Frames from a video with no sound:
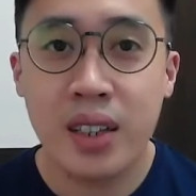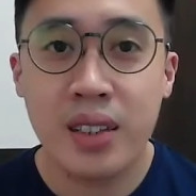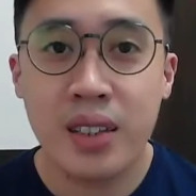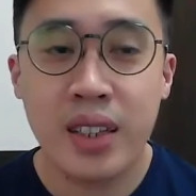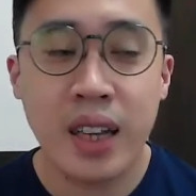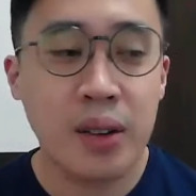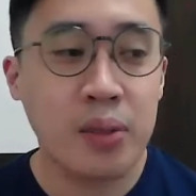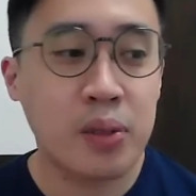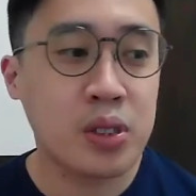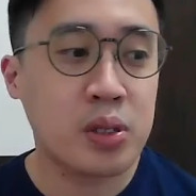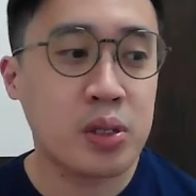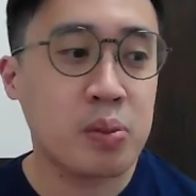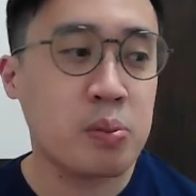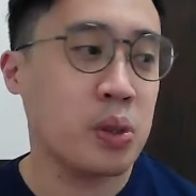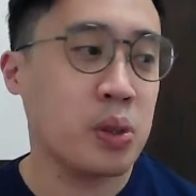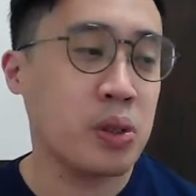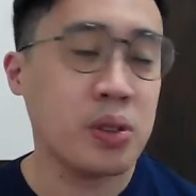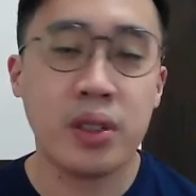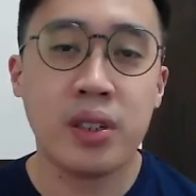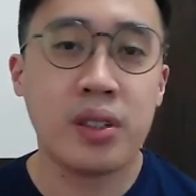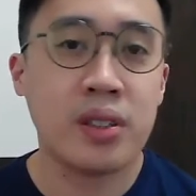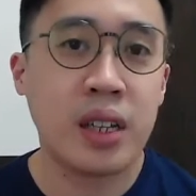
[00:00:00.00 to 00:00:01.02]
That was
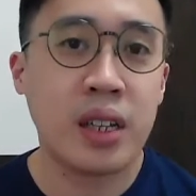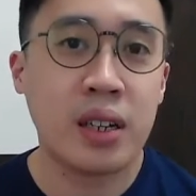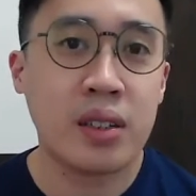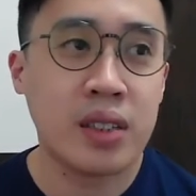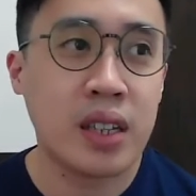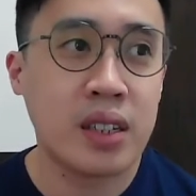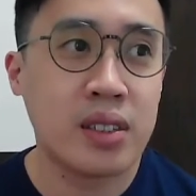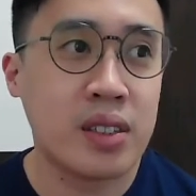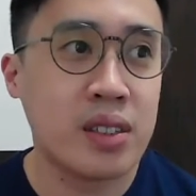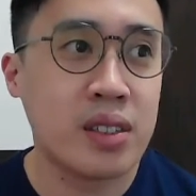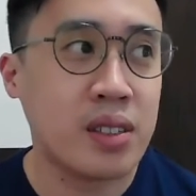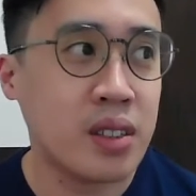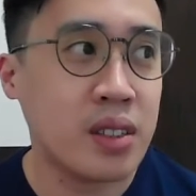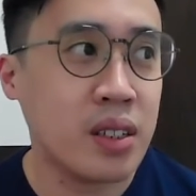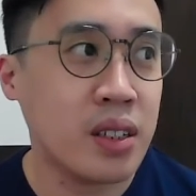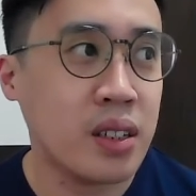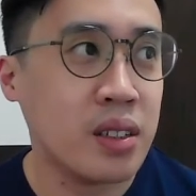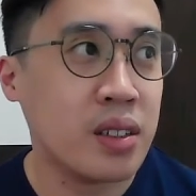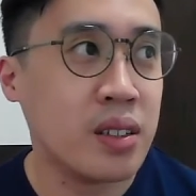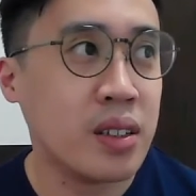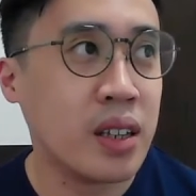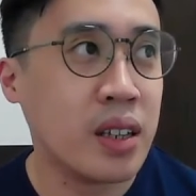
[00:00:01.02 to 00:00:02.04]
brilliant. That's a
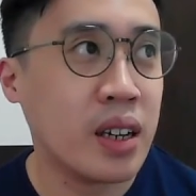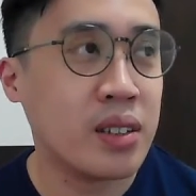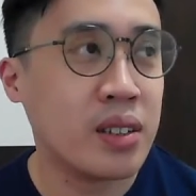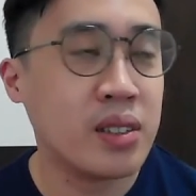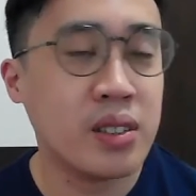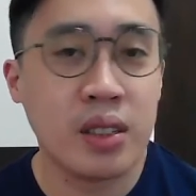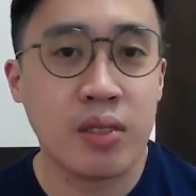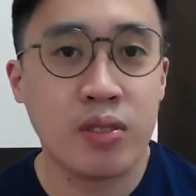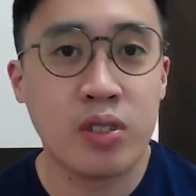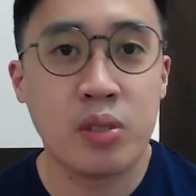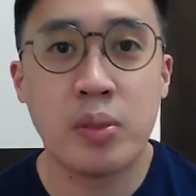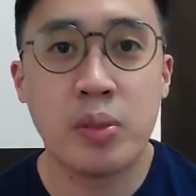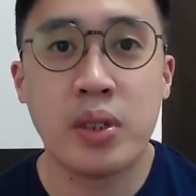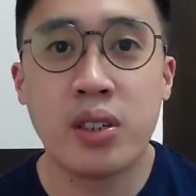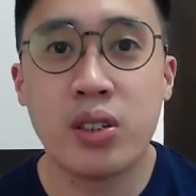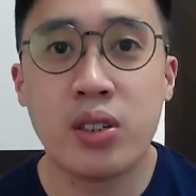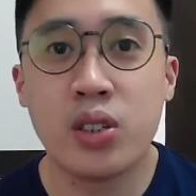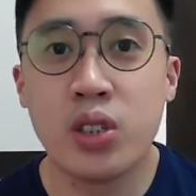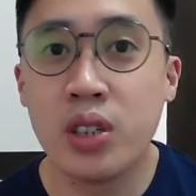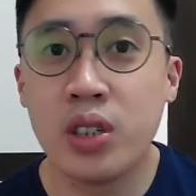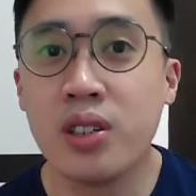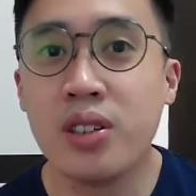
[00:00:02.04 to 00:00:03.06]
scene that gives me the
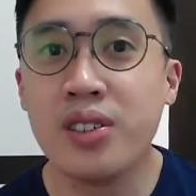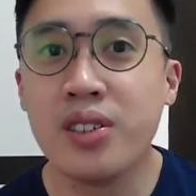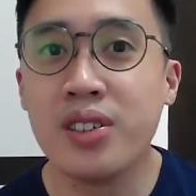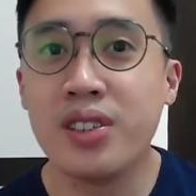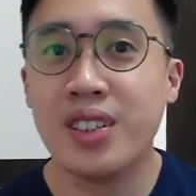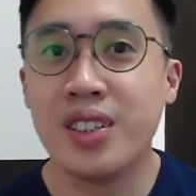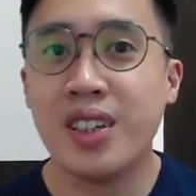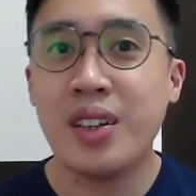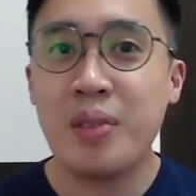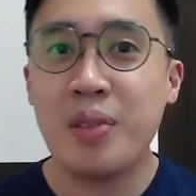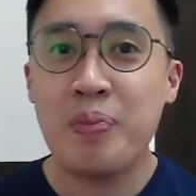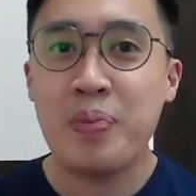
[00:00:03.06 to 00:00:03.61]
chills.